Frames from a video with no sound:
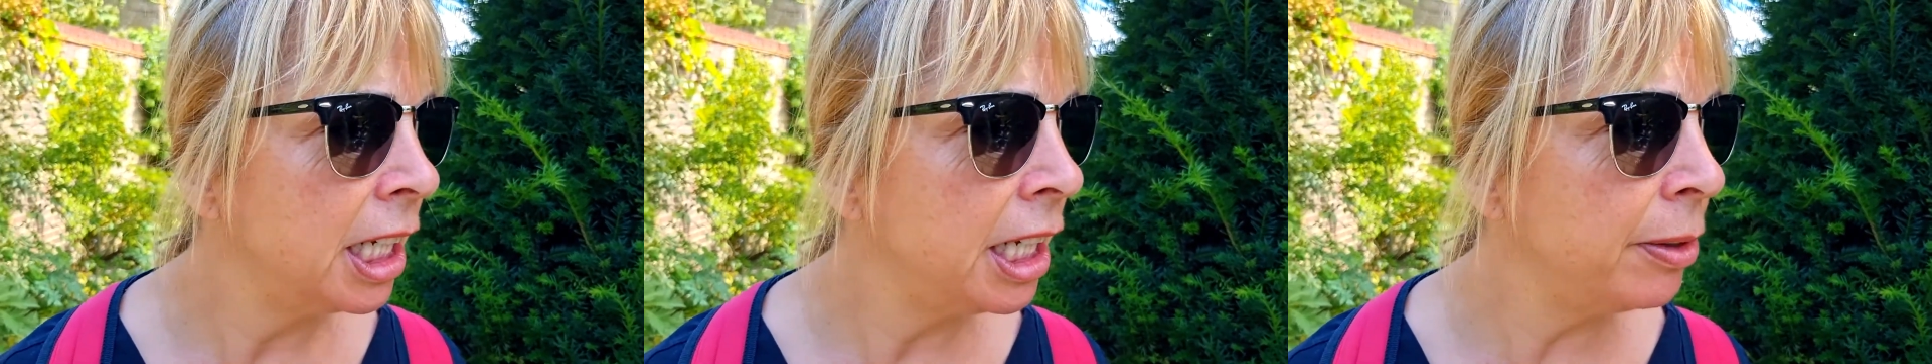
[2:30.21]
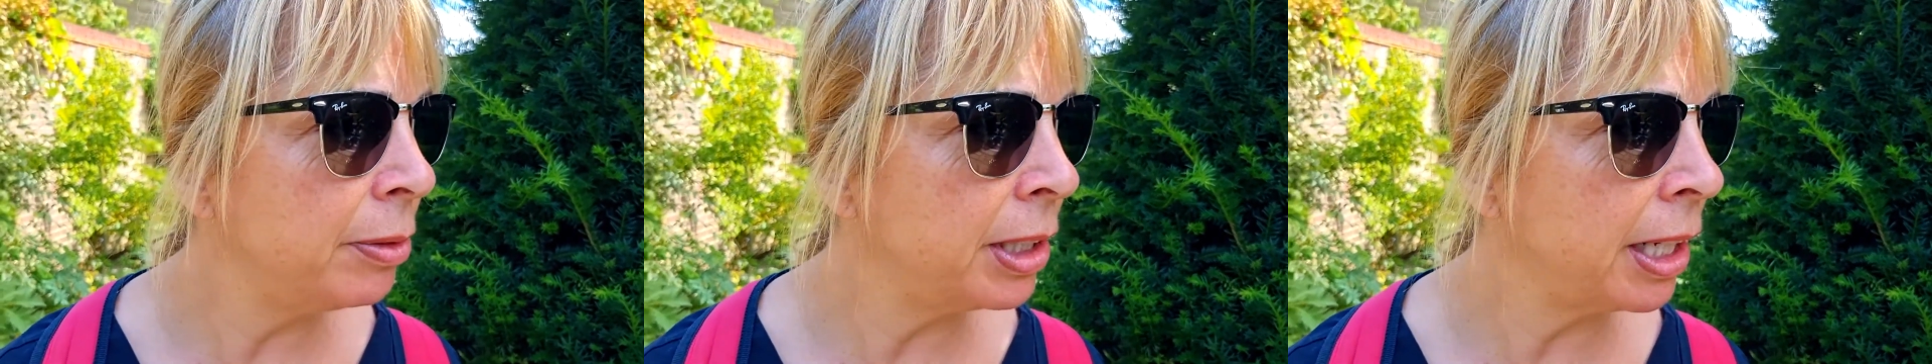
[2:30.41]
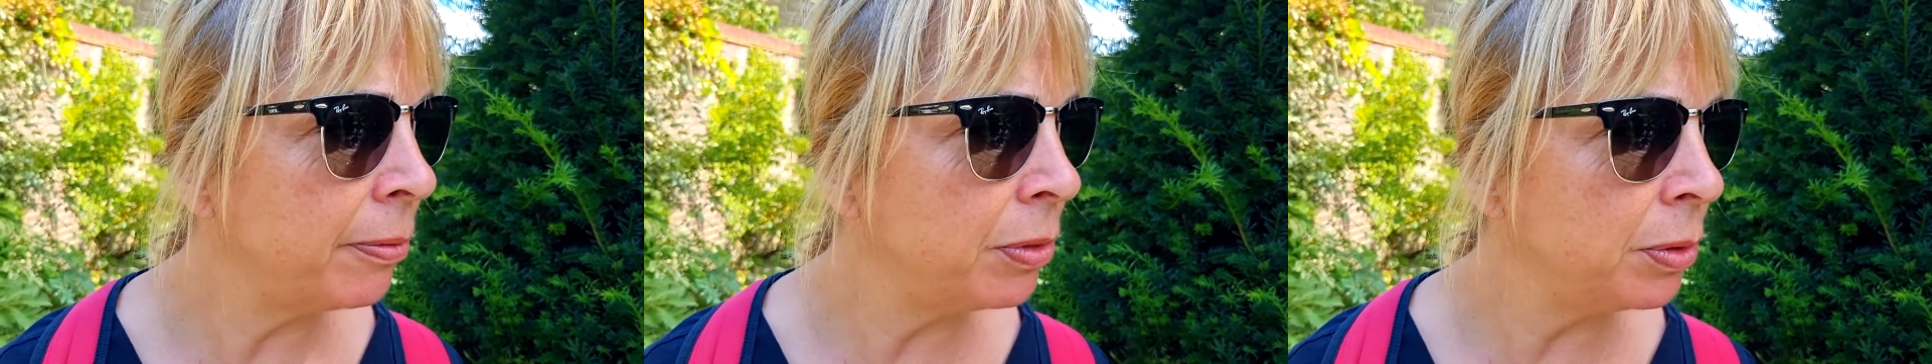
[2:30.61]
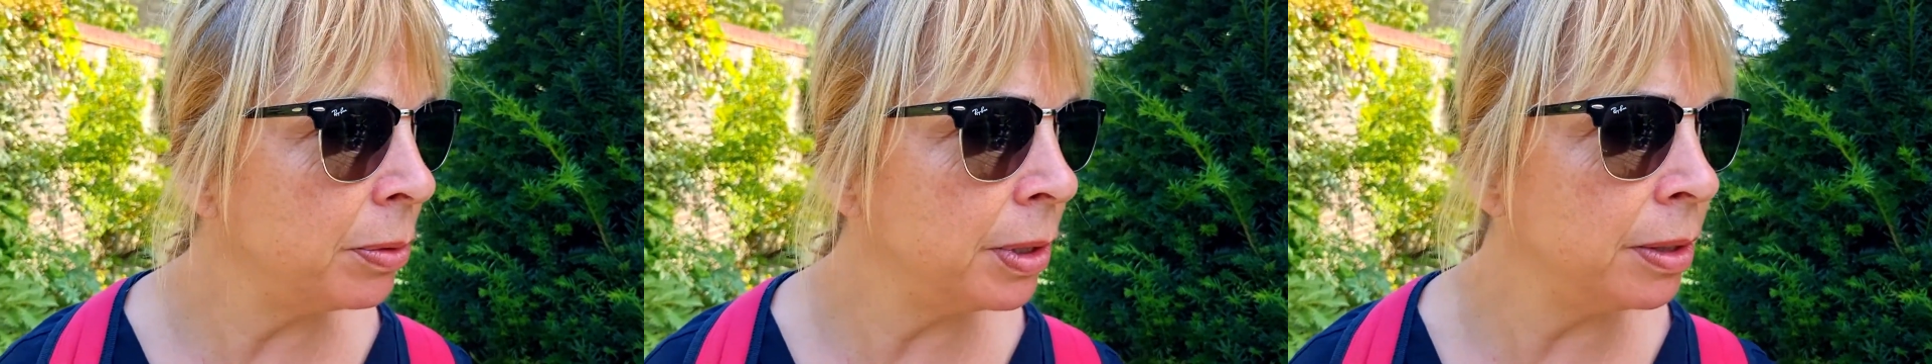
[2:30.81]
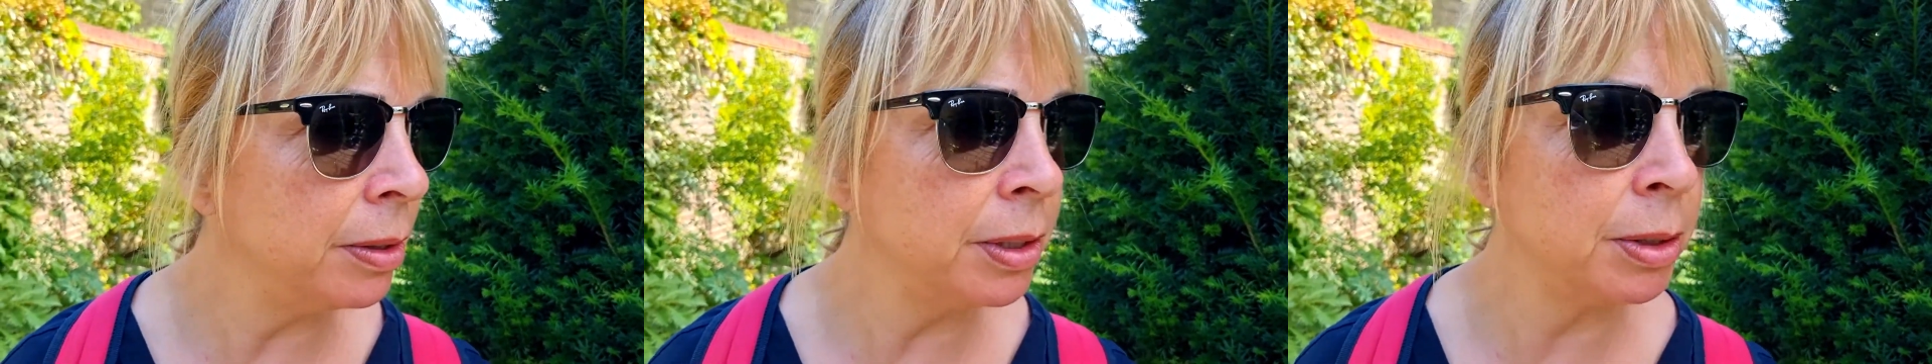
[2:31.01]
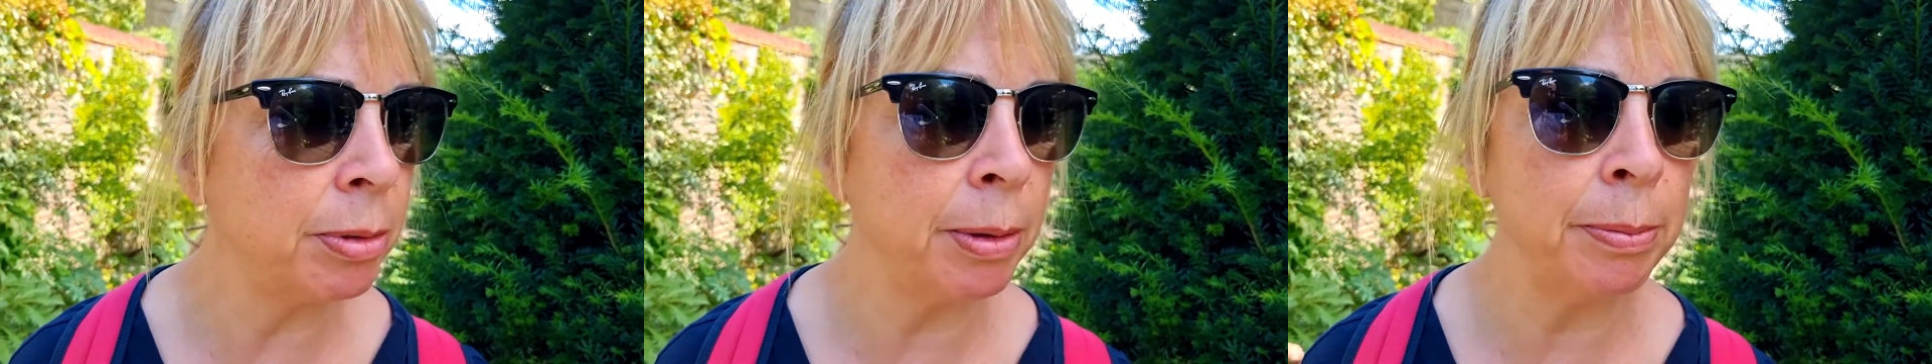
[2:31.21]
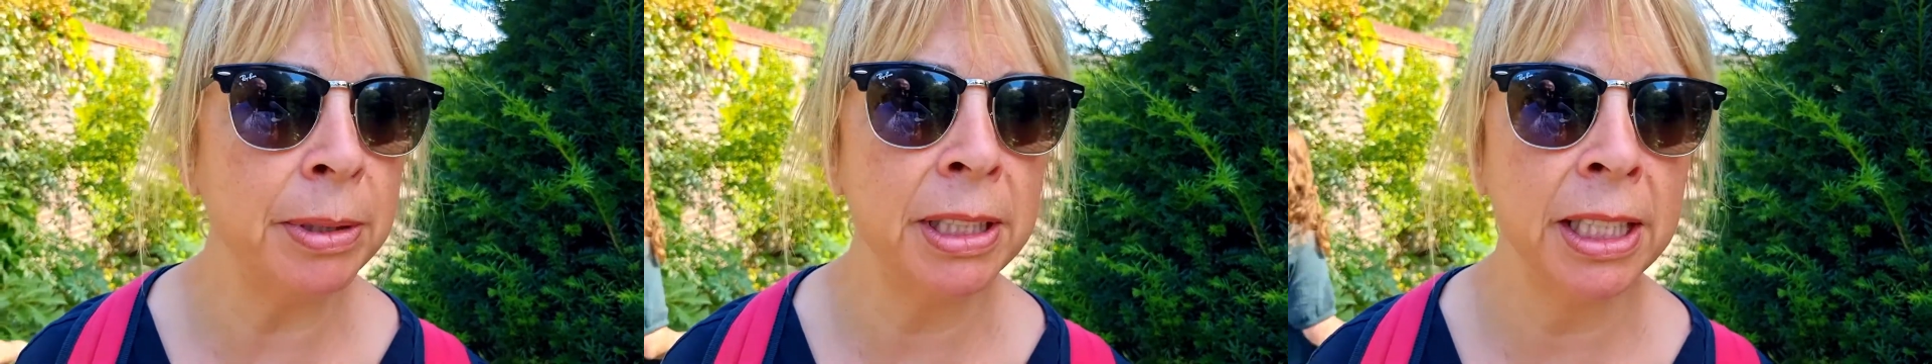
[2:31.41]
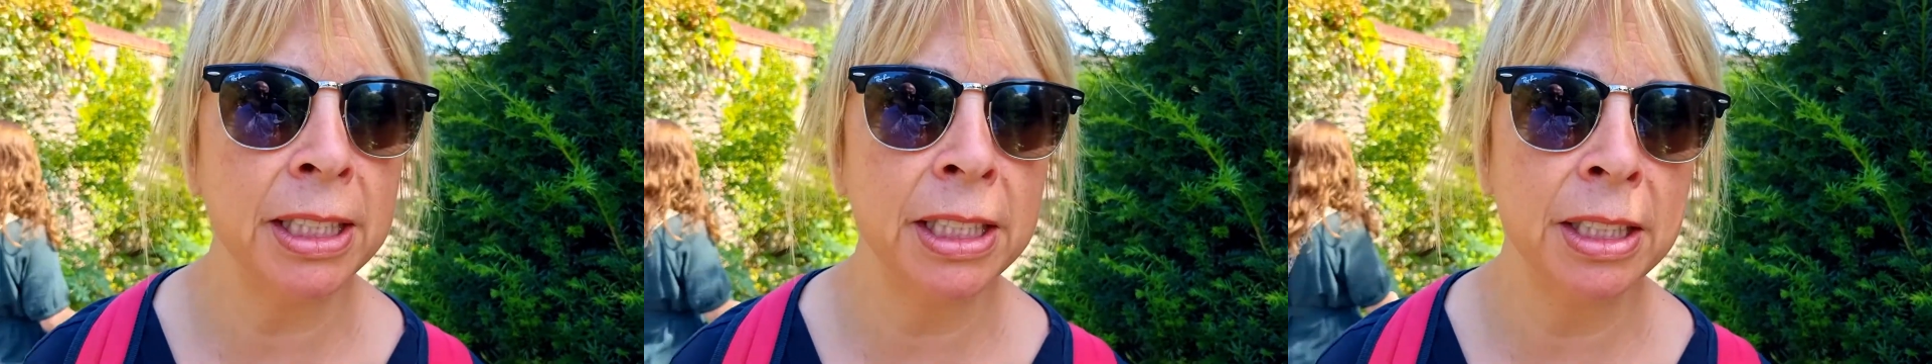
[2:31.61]
it would have the rills
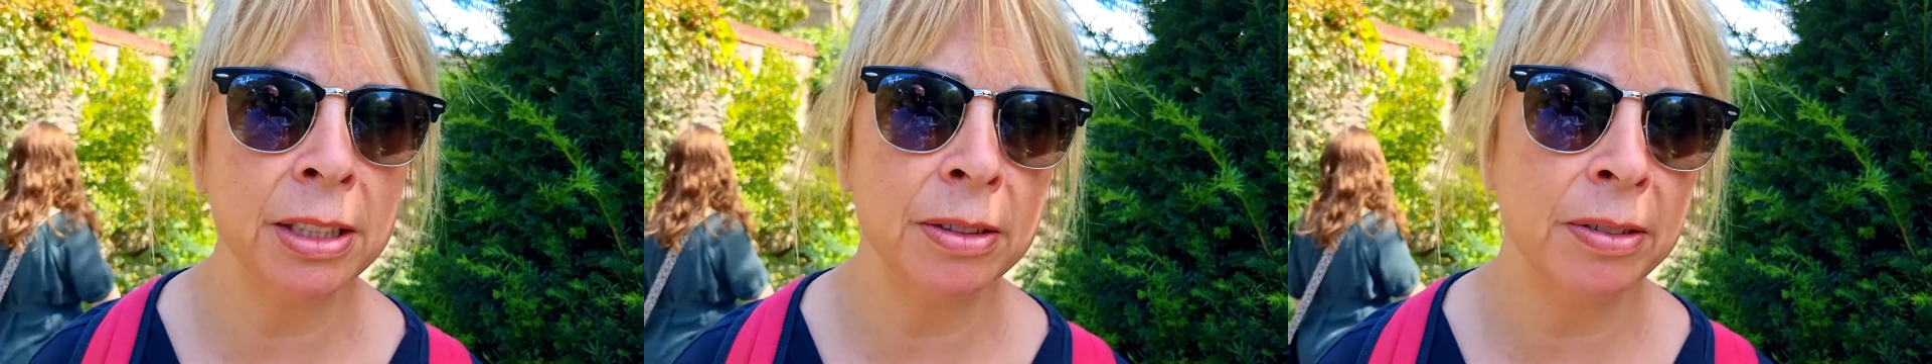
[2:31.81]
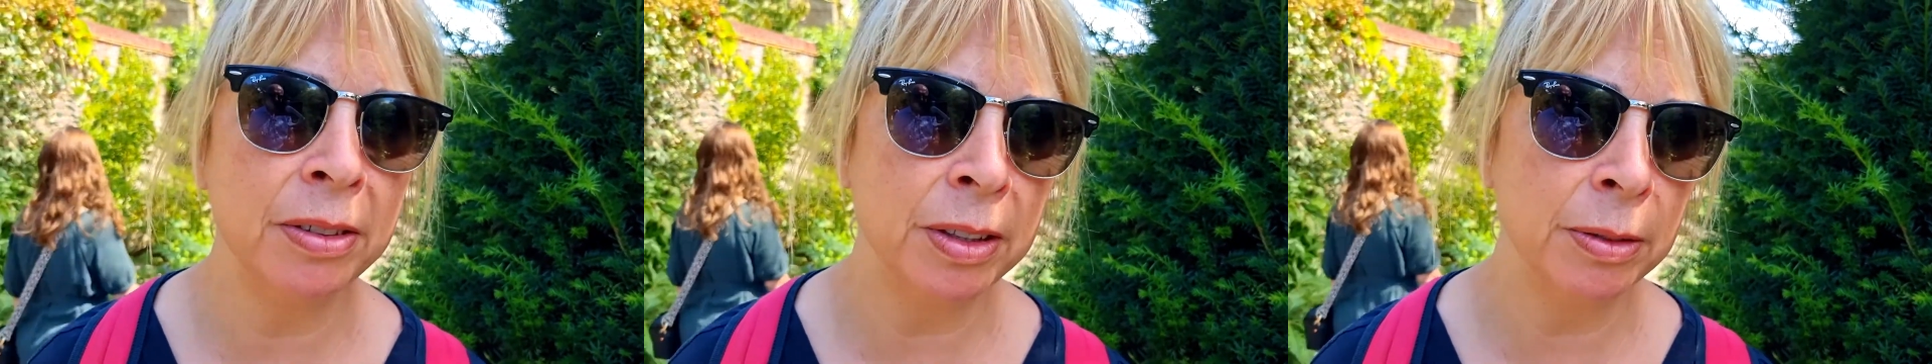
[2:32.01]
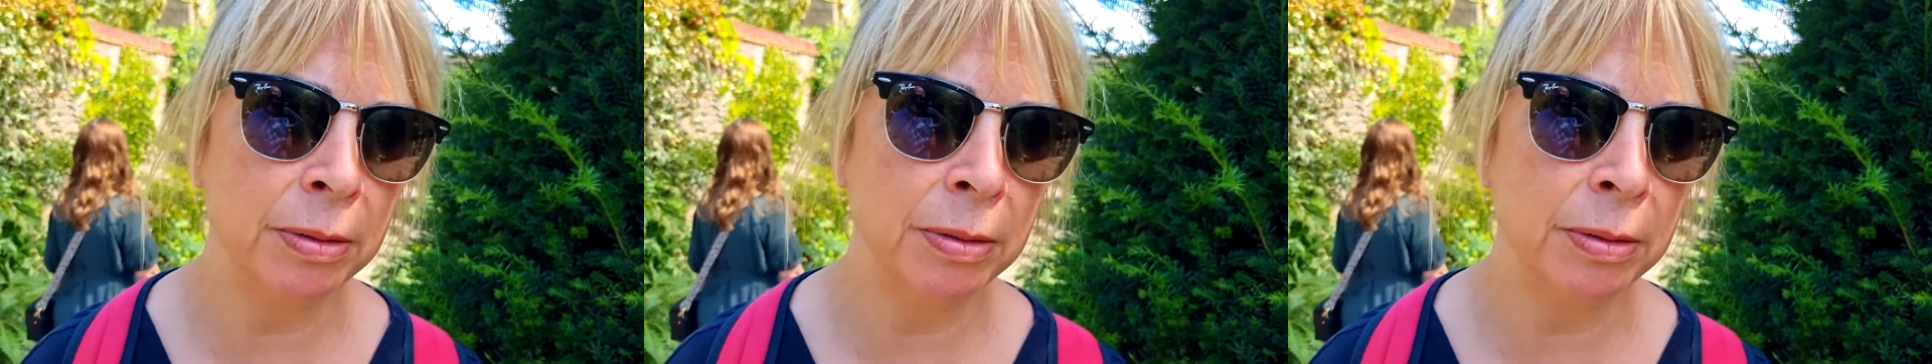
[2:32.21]
representing the 4